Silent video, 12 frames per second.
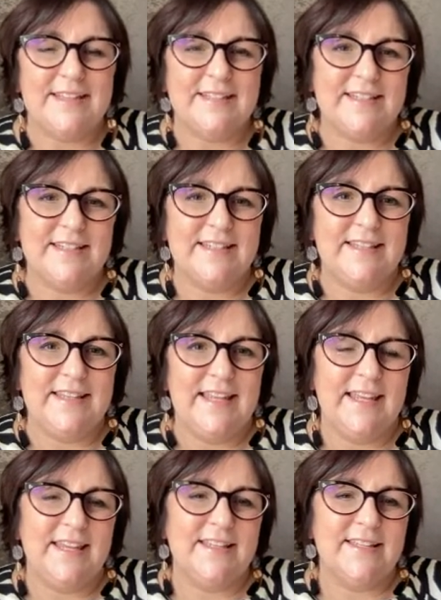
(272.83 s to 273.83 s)
that
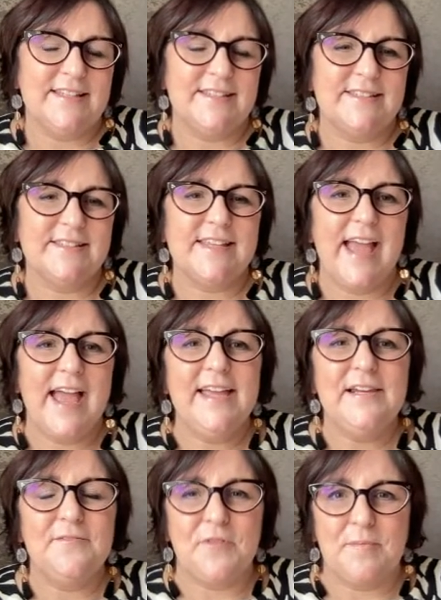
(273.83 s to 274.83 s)
the
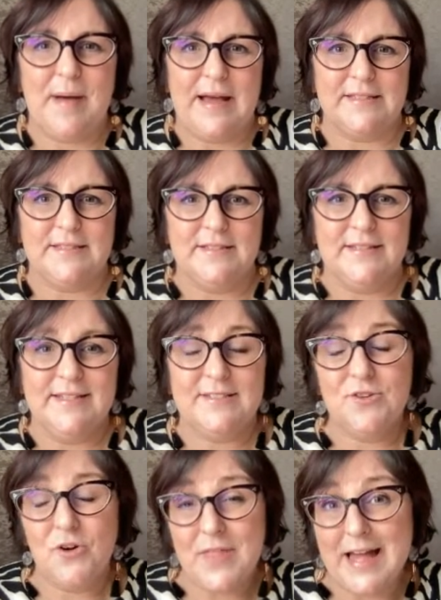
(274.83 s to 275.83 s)
scale of the pattern
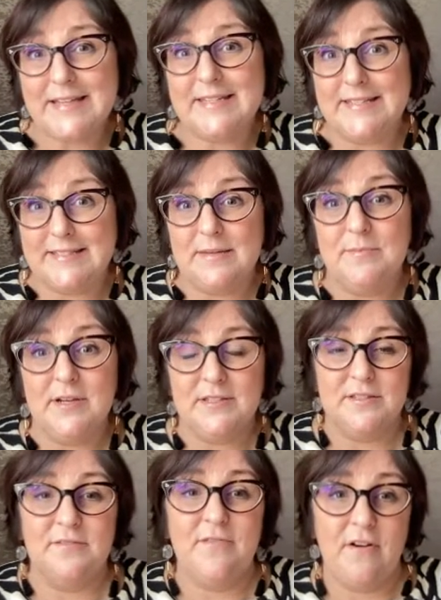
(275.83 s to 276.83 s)
is not that dissimilar
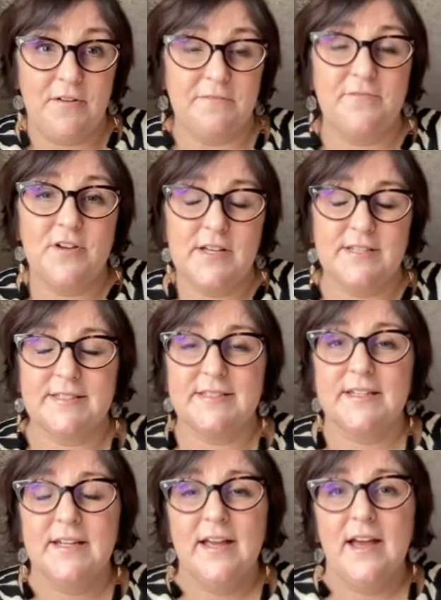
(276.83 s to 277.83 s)
to the very
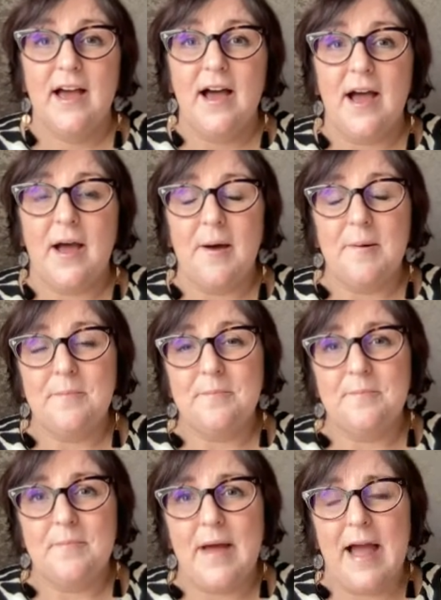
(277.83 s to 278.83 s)
first
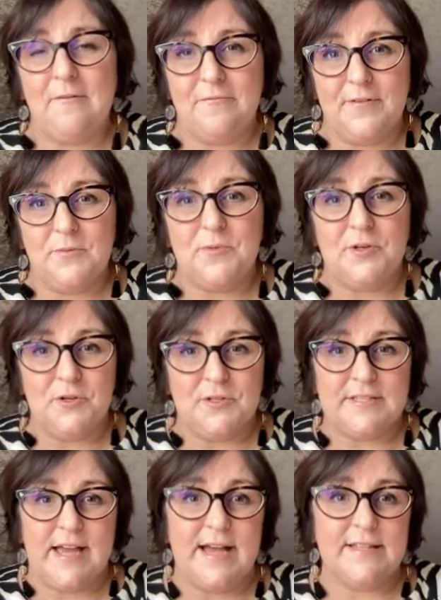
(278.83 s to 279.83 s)
outfit we
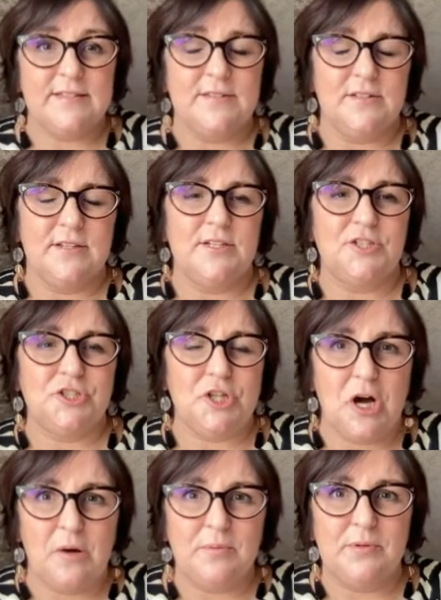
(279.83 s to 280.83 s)
looked at, the
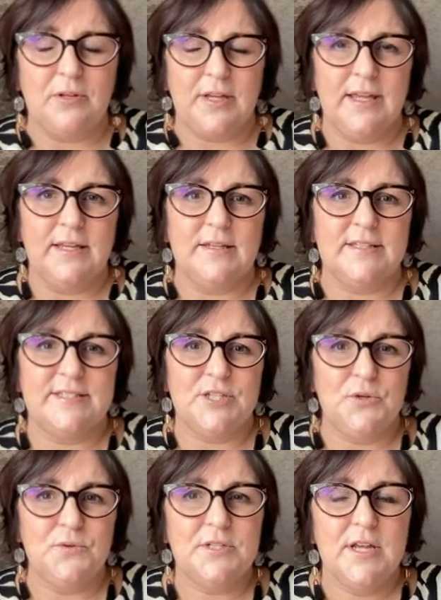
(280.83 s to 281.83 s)
sharp looking
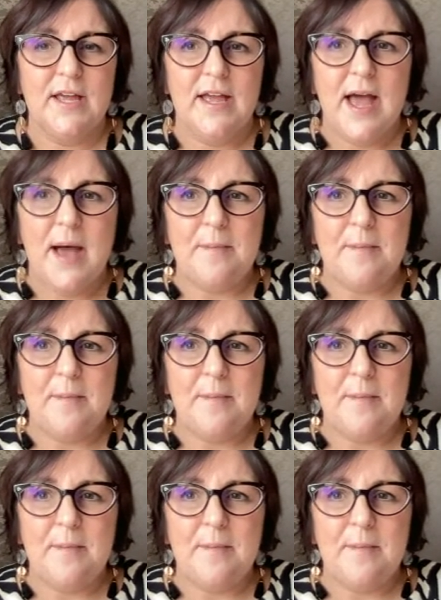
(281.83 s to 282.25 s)
suit.